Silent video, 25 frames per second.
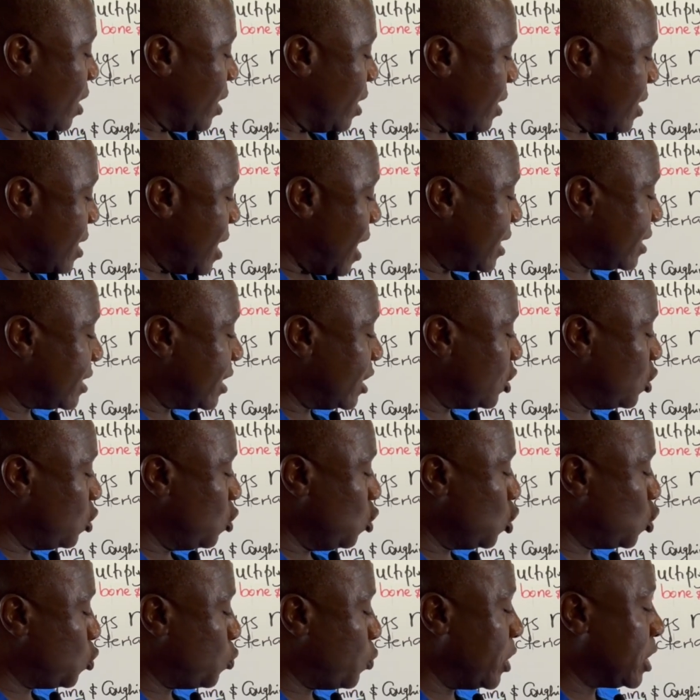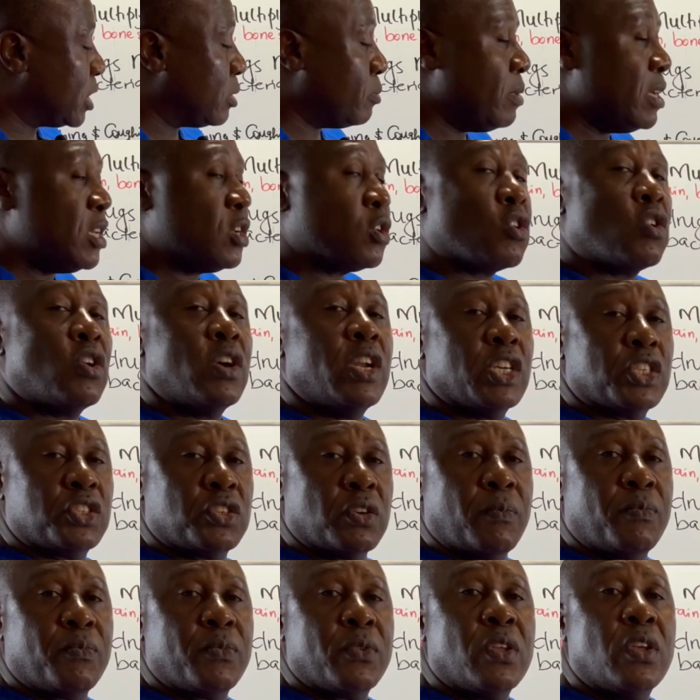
Nurses do specimen collection.